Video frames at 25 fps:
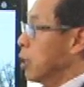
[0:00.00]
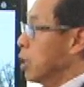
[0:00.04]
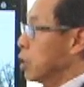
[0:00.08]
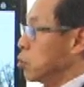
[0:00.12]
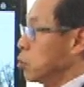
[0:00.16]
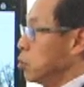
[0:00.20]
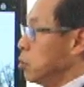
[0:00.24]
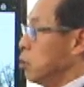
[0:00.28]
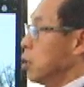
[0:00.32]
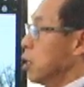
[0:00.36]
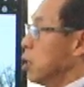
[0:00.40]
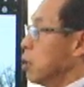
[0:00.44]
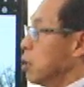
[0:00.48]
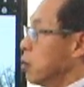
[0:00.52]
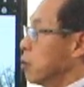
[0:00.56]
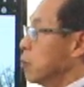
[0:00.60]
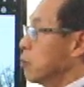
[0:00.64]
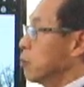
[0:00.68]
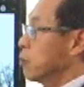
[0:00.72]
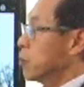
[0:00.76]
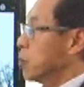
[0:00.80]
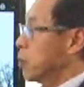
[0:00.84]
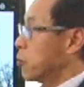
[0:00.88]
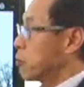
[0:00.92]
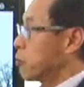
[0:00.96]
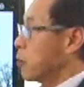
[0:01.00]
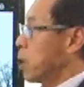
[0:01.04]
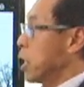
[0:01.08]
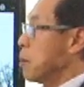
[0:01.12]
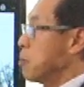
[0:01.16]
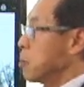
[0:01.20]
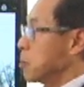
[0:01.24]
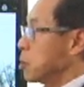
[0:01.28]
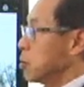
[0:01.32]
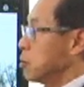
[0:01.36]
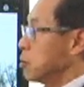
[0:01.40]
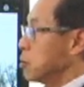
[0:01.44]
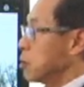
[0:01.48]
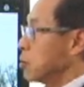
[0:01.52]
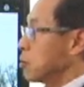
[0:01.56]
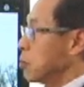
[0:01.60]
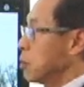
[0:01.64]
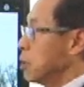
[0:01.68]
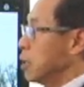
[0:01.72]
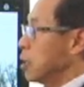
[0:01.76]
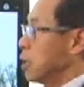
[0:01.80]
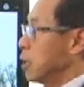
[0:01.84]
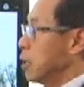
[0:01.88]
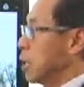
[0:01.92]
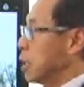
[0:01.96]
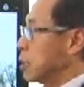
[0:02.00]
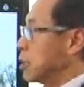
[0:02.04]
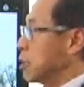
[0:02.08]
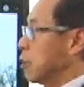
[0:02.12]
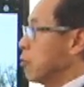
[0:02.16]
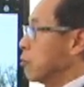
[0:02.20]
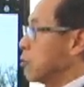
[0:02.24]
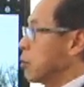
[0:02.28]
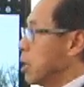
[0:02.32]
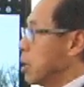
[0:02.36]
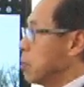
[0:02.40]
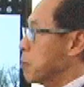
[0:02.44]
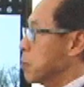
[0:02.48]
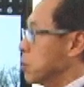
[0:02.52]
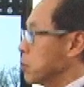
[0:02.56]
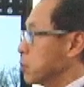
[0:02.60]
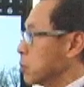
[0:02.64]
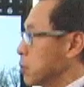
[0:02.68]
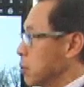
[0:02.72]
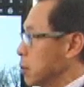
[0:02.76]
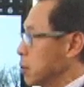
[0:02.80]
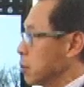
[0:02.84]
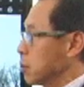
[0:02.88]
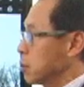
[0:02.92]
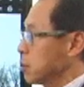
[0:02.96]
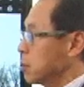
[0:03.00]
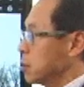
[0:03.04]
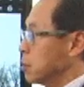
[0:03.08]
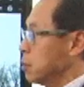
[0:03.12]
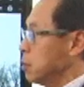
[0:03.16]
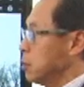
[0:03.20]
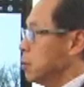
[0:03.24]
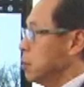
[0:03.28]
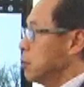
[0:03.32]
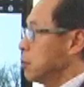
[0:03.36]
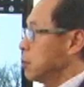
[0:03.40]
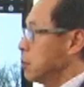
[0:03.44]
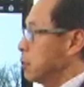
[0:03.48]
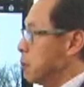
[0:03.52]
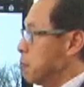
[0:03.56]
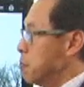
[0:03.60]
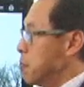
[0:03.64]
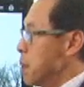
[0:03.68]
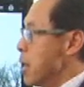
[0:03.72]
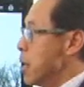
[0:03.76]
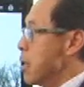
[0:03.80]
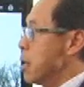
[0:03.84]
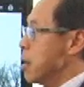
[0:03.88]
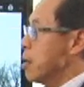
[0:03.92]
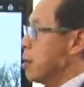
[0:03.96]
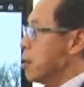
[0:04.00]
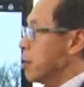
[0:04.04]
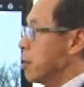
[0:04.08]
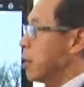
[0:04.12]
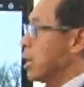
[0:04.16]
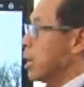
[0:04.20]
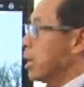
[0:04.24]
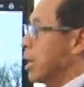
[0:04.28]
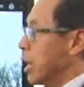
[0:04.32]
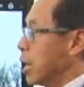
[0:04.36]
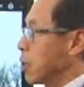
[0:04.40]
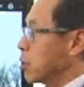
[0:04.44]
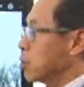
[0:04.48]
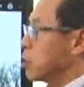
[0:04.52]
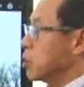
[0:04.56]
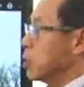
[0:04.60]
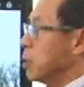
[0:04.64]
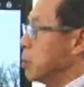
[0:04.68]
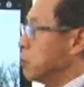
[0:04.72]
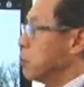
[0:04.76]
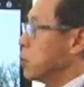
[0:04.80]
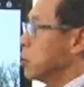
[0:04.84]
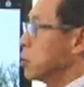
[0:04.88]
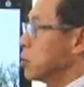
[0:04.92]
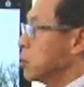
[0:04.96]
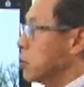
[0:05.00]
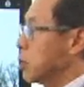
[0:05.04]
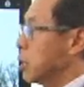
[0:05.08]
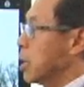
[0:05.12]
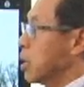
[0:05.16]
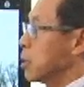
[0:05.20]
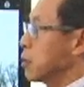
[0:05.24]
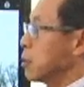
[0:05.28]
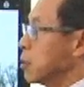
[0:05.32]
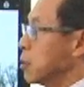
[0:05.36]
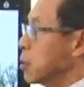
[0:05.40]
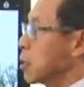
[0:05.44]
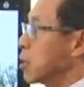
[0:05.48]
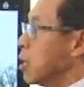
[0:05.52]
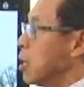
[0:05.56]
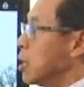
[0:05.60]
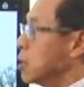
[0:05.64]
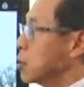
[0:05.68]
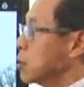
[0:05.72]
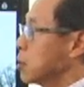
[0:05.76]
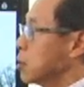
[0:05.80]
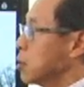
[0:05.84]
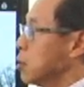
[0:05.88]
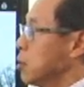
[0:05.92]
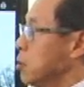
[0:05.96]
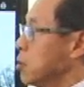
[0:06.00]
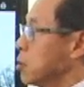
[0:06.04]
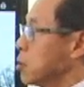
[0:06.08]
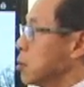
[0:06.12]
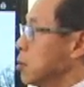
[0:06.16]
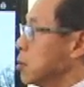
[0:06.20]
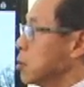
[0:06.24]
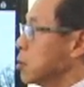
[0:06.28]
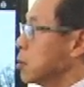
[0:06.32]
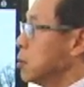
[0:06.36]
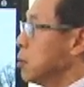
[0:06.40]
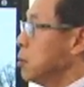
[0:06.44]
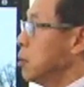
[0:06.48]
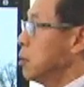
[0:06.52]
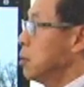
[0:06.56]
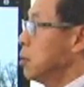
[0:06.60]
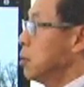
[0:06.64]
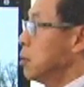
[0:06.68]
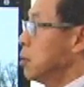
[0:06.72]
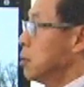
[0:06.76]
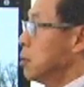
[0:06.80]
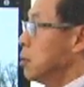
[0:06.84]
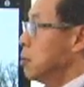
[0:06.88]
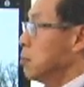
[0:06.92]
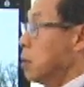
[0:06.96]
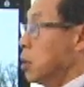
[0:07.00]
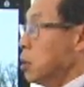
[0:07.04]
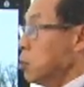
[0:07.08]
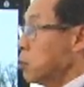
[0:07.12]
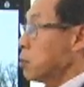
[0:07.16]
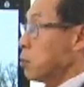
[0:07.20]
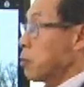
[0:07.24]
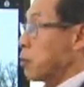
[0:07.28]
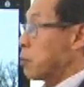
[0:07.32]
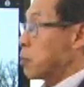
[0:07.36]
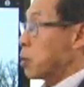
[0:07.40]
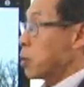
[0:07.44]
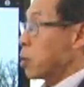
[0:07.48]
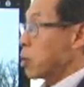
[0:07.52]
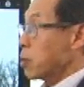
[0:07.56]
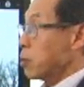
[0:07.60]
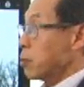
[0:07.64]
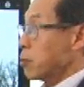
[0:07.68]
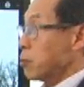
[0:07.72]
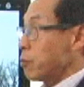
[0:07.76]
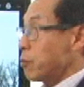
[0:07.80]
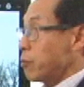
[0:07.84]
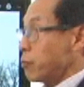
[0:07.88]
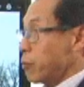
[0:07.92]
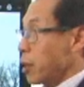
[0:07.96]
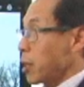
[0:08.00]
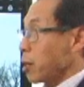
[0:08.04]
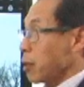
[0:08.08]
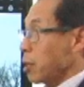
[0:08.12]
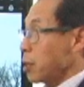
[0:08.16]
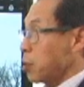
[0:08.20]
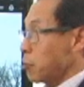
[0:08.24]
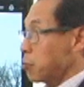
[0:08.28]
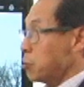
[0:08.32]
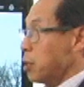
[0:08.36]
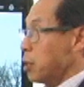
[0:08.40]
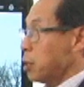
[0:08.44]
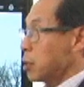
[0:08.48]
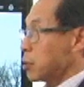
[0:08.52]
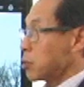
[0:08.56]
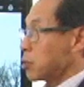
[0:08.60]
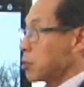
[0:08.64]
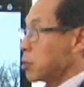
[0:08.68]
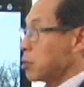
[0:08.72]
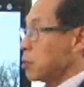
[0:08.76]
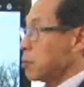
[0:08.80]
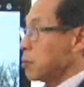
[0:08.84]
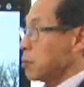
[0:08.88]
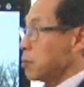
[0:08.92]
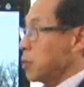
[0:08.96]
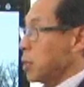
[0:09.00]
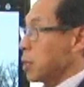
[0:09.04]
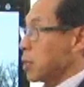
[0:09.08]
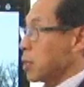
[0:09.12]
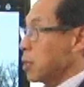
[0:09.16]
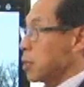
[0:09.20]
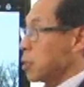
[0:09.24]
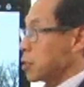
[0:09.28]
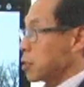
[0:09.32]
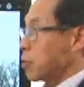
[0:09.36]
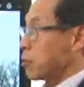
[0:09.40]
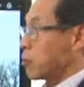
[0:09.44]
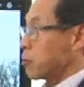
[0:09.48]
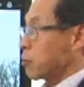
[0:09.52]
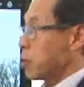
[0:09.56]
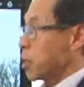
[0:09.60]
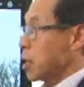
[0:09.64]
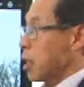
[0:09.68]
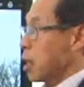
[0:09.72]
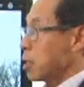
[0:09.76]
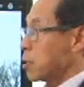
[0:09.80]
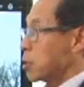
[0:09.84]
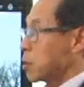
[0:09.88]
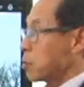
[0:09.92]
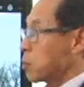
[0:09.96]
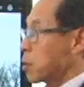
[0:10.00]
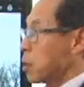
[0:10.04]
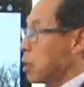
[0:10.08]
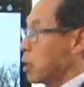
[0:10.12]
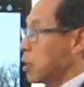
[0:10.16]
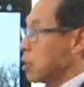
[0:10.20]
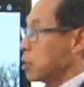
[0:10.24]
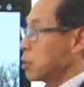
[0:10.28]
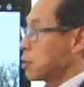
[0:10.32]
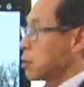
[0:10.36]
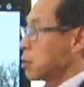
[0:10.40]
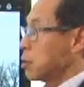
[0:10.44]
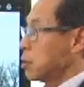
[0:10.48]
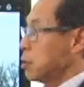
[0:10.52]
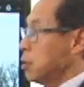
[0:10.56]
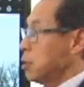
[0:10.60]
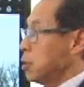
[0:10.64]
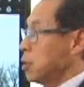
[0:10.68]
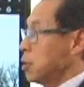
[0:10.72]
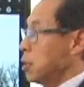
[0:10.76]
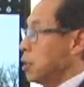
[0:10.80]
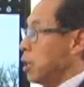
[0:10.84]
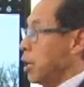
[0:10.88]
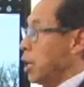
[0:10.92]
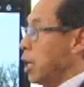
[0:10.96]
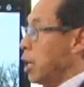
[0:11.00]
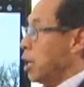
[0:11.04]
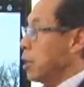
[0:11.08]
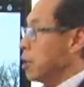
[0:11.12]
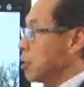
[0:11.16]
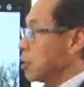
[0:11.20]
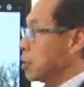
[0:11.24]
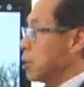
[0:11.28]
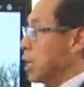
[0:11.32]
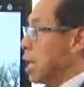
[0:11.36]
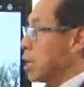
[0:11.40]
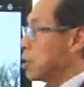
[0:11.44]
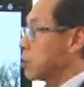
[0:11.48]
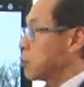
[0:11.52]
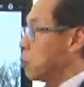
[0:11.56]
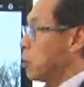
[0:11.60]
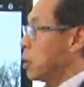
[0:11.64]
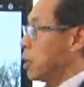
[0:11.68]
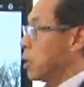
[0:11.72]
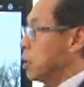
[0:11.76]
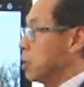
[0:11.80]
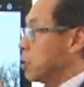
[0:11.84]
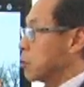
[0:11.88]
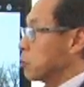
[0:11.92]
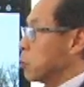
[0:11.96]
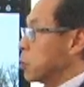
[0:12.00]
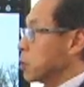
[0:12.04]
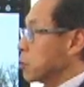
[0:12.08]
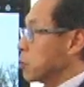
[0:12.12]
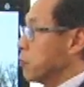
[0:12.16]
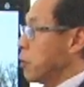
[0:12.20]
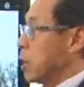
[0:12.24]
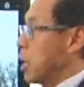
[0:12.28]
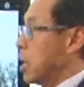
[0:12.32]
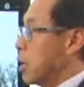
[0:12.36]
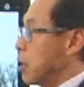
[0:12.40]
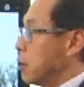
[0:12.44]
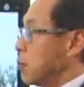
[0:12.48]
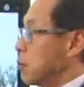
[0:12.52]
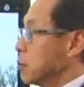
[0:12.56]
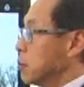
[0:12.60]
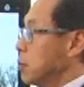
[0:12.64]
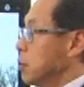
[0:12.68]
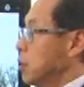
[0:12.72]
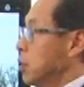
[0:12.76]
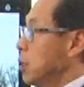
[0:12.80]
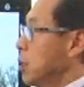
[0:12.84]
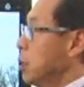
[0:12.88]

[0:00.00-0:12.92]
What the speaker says: As you know, the framers, right, and I say framers, the men that actually put together the constitutions, most of them are fairly rich because of free enterprise. And that's why it was found.